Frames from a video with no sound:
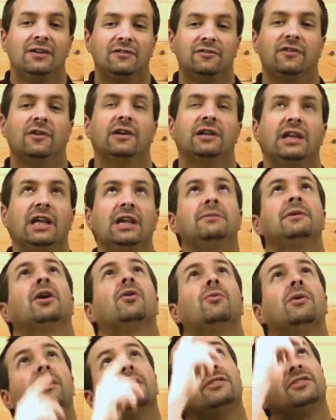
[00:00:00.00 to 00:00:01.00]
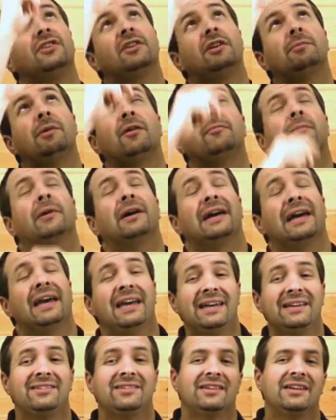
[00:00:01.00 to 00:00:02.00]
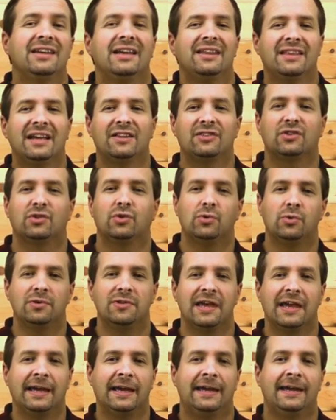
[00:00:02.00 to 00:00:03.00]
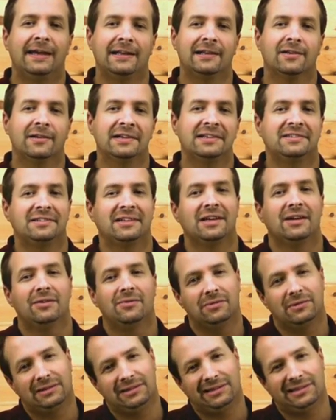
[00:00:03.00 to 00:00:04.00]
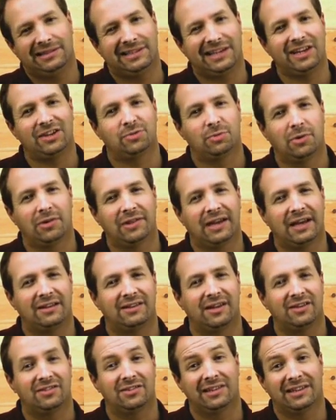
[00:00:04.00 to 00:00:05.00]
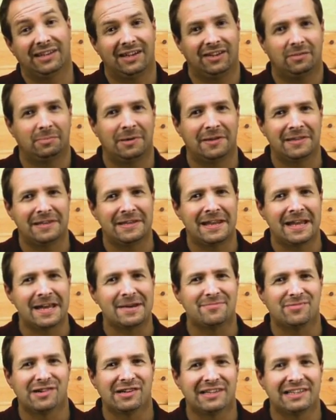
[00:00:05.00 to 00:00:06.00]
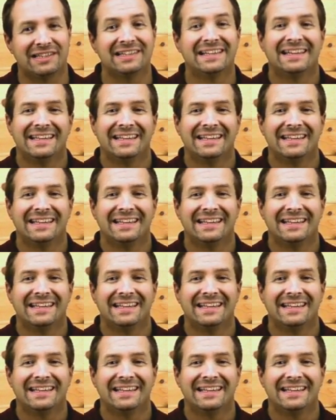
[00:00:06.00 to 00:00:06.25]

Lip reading: Finally, we've got one just above my head. That's called the hair light. You can guess what that does, I guess, by the name really.